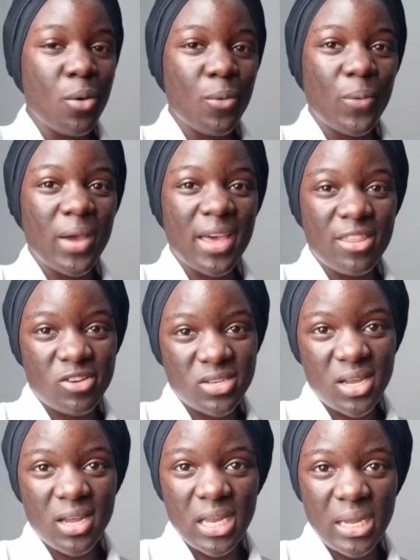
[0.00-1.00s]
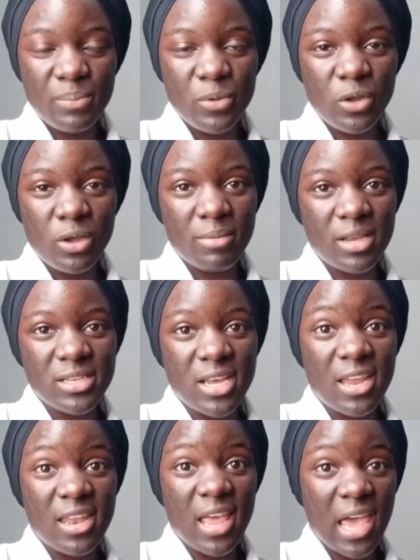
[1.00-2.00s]
where there's unemployment
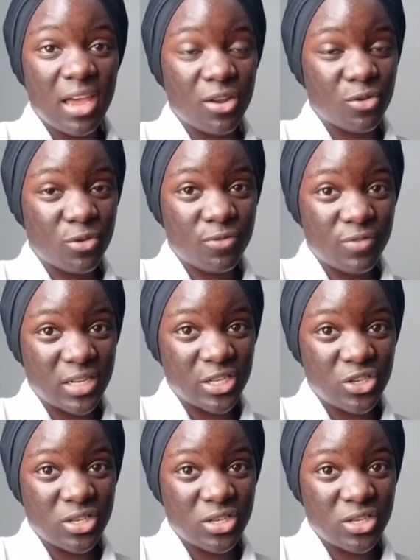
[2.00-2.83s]
and I had not finished